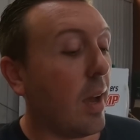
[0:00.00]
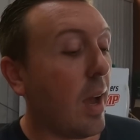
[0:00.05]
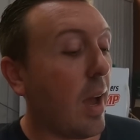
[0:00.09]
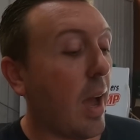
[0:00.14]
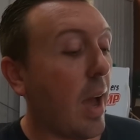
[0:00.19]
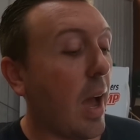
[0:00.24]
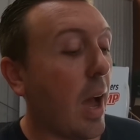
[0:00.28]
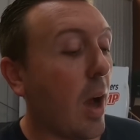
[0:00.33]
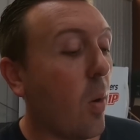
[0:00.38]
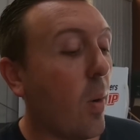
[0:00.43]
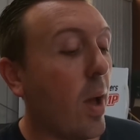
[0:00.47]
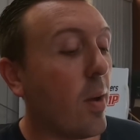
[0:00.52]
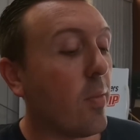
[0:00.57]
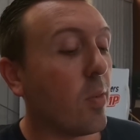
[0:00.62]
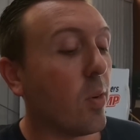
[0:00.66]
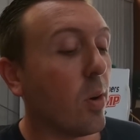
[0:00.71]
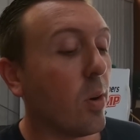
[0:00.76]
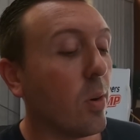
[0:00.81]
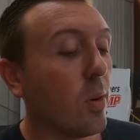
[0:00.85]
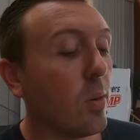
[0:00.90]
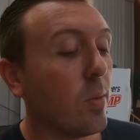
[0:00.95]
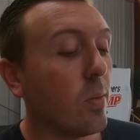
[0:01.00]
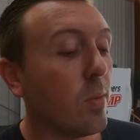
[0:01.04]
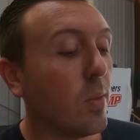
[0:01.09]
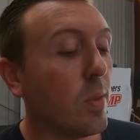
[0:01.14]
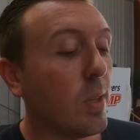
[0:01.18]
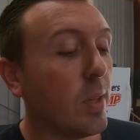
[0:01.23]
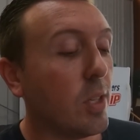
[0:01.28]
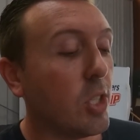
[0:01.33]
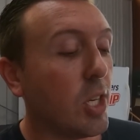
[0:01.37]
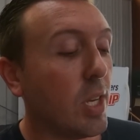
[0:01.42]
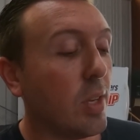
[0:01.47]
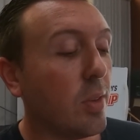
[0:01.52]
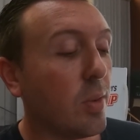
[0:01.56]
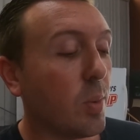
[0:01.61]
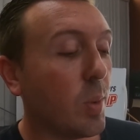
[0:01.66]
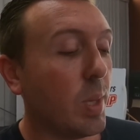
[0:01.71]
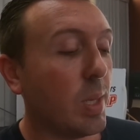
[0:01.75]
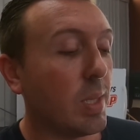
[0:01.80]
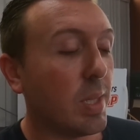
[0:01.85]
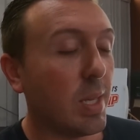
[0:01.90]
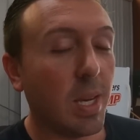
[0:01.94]
However, the Gen
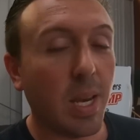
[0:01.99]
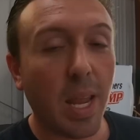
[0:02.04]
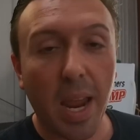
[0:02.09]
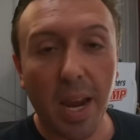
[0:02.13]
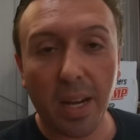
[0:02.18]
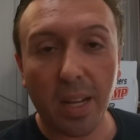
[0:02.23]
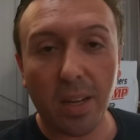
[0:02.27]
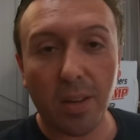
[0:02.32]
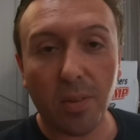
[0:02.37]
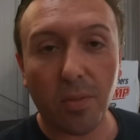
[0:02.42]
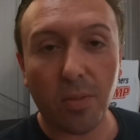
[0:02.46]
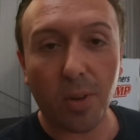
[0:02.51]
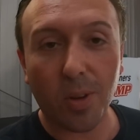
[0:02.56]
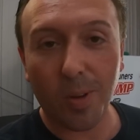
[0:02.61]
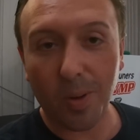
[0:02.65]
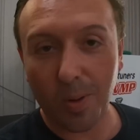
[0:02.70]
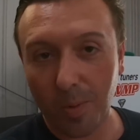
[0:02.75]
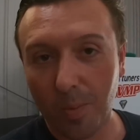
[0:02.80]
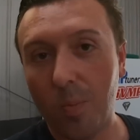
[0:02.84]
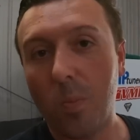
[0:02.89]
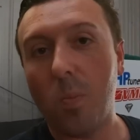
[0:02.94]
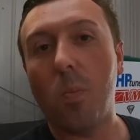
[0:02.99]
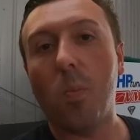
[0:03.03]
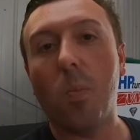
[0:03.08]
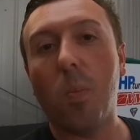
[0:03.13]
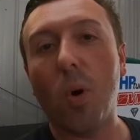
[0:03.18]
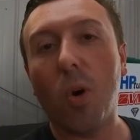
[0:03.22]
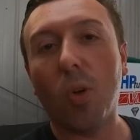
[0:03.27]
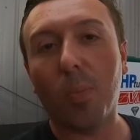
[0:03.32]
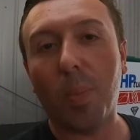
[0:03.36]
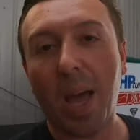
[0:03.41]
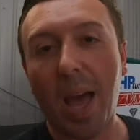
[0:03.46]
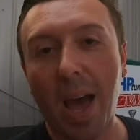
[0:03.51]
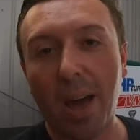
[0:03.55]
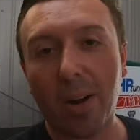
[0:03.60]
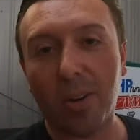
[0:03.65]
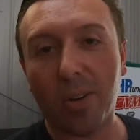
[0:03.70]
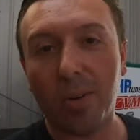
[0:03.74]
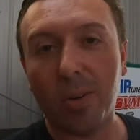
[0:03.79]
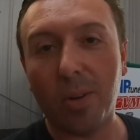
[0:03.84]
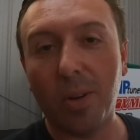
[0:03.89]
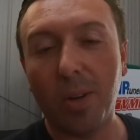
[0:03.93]
3's native bolt
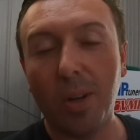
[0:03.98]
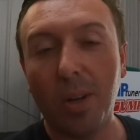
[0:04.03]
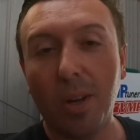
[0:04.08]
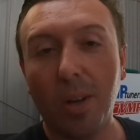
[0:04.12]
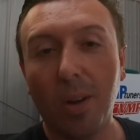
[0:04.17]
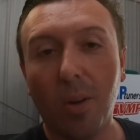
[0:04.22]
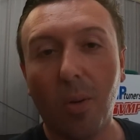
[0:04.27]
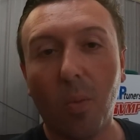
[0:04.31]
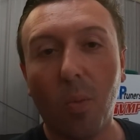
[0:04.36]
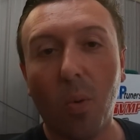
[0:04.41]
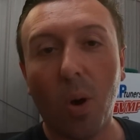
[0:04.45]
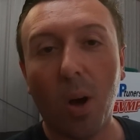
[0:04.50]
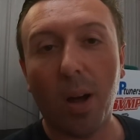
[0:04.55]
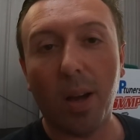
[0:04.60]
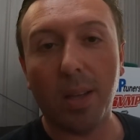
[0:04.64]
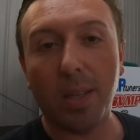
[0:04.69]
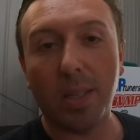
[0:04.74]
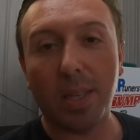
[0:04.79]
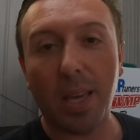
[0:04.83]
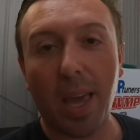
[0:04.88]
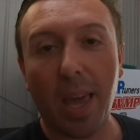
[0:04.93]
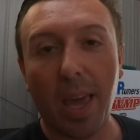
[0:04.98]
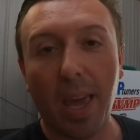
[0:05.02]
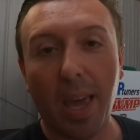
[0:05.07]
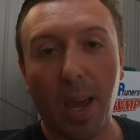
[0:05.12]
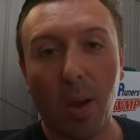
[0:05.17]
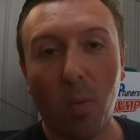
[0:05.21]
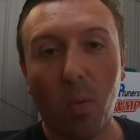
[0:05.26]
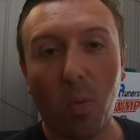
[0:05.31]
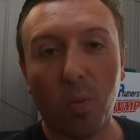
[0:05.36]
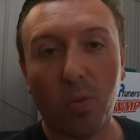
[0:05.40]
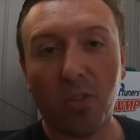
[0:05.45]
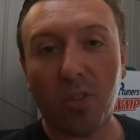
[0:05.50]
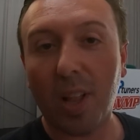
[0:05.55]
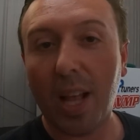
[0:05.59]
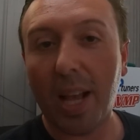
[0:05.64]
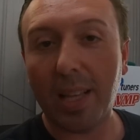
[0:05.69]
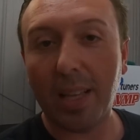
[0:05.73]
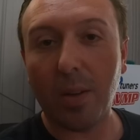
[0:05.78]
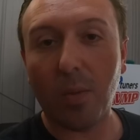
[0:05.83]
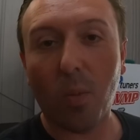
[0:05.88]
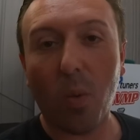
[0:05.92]
pattern was a
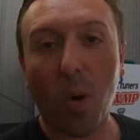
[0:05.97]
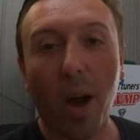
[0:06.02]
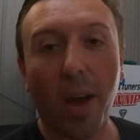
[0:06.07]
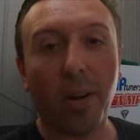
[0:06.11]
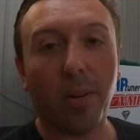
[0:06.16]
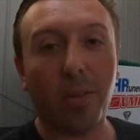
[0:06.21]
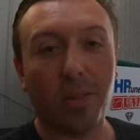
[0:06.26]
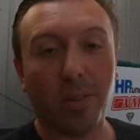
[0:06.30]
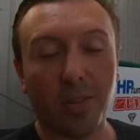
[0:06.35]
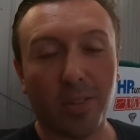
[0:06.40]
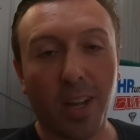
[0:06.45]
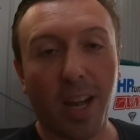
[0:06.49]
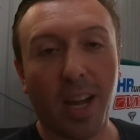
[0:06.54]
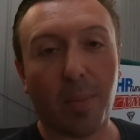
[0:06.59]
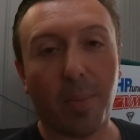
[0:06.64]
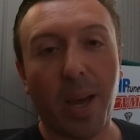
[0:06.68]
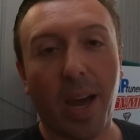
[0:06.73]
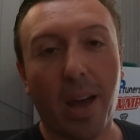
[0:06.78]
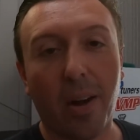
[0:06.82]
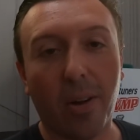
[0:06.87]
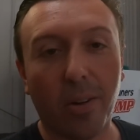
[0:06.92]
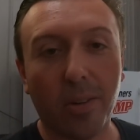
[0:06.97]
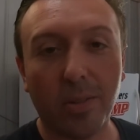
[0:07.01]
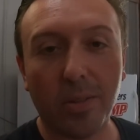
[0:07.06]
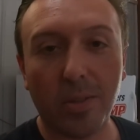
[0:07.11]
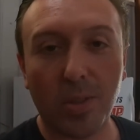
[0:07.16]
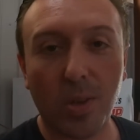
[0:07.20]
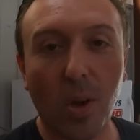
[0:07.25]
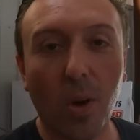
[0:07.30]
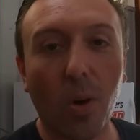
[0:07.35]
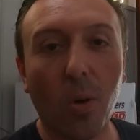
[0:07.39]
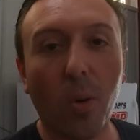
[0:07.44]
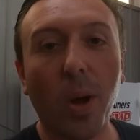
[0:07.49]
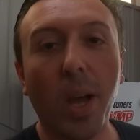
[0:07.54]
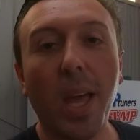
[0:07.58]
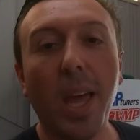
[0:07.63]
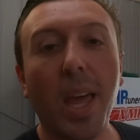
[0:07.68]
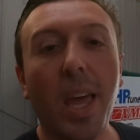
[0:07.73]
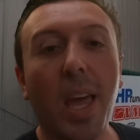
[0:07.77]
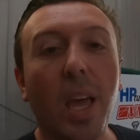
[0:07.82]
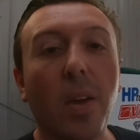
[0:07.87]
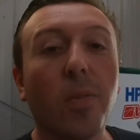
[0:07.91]
slightly wider than stock pattern. So
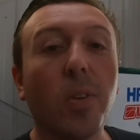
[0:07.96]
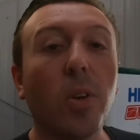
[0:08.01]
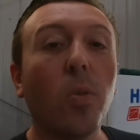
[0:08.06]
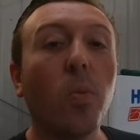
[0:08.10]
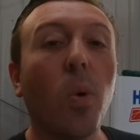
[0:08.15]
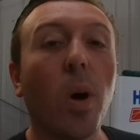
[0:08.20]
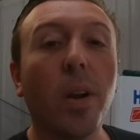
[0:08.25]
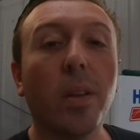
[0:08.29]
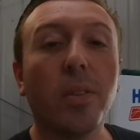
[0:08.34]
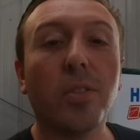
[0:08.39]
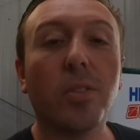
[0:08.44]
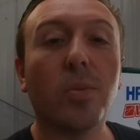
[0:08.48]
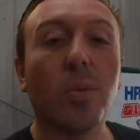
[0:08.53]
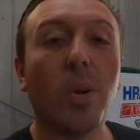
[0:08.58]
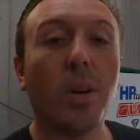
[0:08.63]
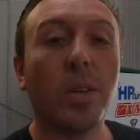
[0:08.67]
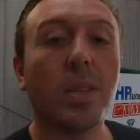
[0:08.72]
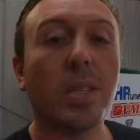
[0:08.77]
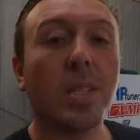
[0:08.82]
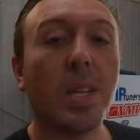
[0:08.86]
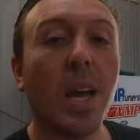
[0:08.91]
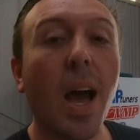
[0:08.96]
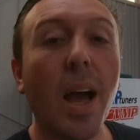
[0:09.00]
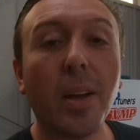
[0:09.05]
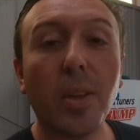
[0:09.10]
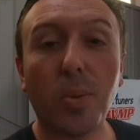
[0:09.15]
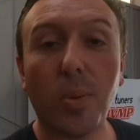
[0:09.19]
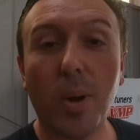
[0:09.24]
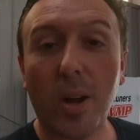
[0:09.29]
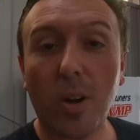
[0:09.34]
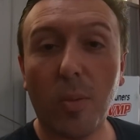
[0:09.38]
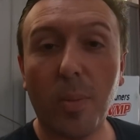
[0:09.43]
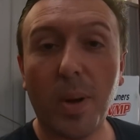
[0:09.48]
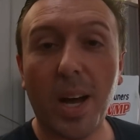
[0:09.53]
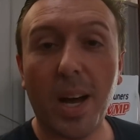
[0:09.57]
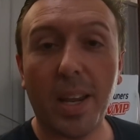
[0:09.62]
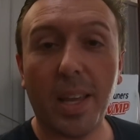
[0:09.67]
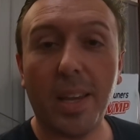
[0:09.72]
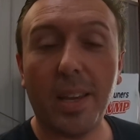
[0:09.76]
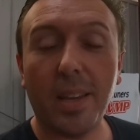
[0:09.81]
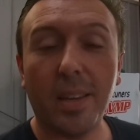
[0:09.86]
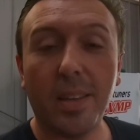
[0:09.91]
if you wanted to run a stock throttle
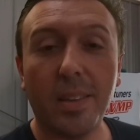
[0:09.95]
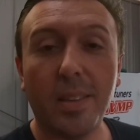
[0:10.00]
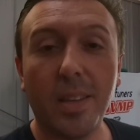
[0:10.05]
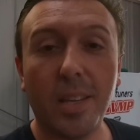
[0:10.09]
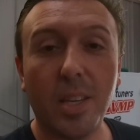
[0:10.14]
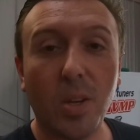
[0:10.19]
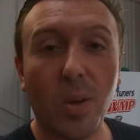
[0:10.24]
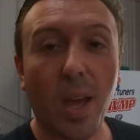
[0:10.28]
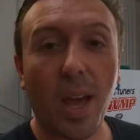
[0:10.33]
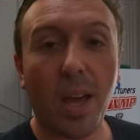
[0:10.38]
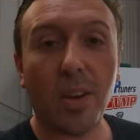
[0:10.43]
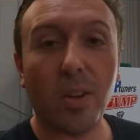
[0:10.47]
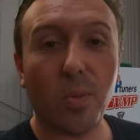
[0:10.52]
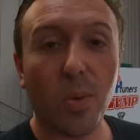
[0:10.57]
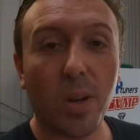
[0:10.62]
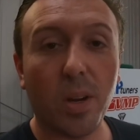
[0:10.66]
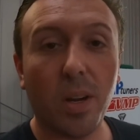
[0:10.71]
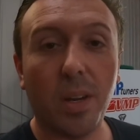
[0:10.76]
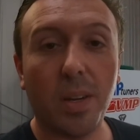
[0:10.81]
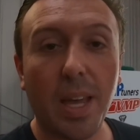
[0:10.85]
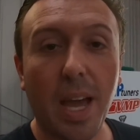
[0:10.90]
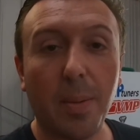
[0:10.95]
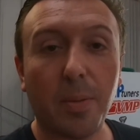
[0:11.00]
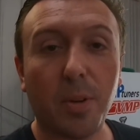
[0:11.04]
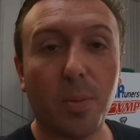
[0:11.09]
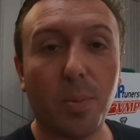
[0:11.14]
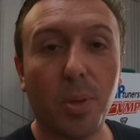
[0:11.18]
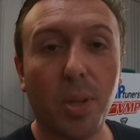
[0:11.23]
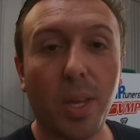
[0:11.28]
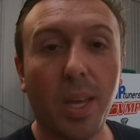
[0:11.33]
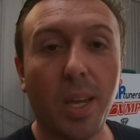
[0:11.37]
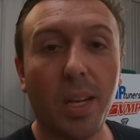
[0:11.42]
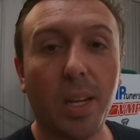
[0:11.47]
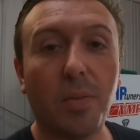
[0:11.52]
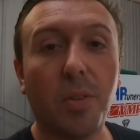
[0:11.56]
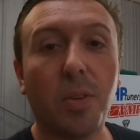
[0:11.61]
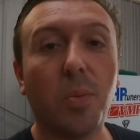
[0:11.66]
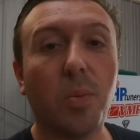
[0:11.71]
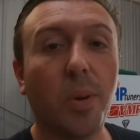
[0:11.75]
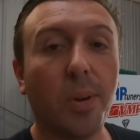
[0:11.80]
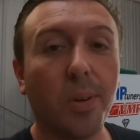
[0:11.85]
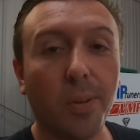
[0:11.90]
body, then you had to run an adapter plate. If
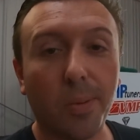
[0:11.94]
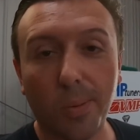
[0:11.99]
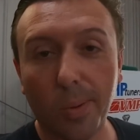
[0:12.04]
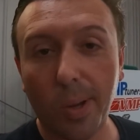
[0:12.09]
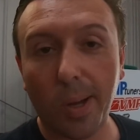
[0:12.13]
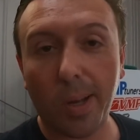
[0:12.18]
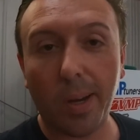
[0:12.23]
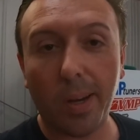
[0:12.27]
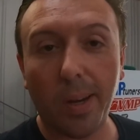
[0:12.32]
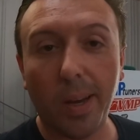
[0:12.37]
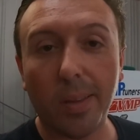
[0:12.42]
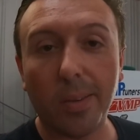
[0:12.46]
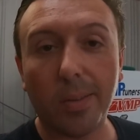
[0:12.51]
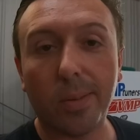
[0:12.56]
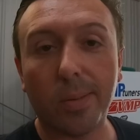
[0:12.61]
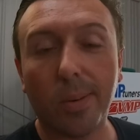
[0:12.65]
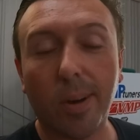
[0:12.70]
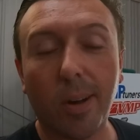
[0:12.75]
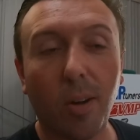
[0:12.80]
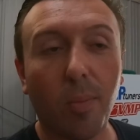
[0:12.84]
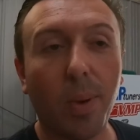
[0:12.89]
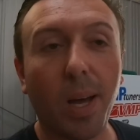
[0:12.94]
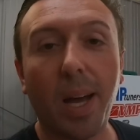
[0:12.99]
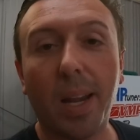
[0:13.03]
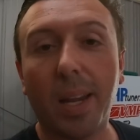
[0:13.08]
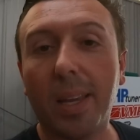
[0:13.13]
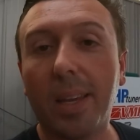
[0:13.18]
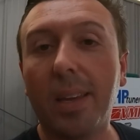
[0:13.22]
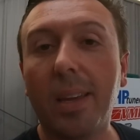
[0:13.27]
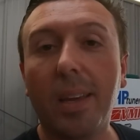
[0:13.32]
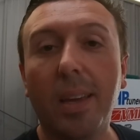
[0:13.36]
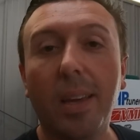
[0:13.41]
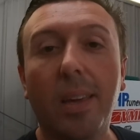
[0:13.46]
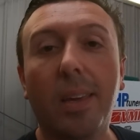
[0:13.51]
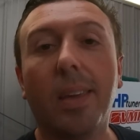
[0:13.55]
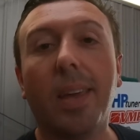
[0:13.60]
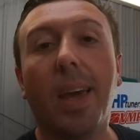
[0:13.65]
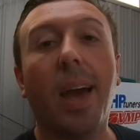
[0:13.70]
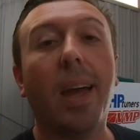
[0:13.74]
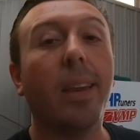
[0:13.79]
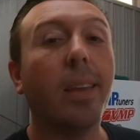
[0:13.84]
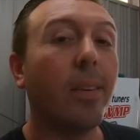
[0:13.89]
you wanted to run another throttle body,
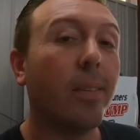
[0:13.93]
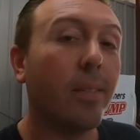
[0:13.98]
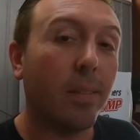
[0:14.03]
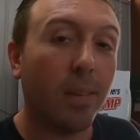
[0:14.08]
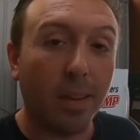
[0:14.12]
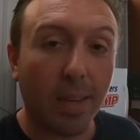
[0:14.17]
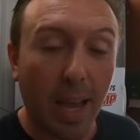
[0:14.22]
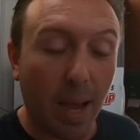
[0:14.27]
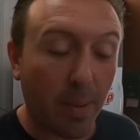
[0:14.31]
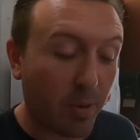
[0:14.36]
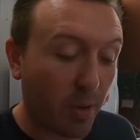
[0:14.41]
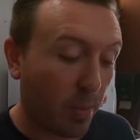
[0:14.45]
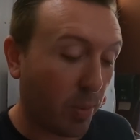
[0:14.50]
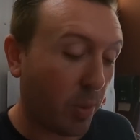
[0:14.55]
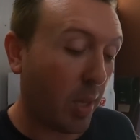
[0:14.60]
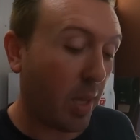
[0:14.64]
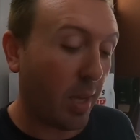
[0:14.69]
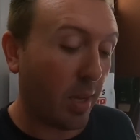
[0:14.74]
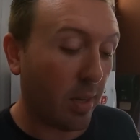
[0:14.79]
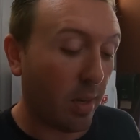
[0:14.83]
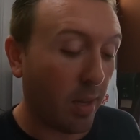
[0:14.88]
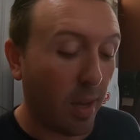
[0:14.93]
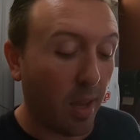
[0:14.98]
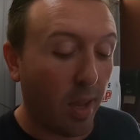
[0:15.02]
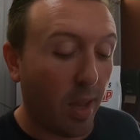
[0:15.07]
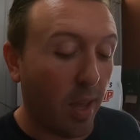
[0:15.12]
you had to use an adapter plate.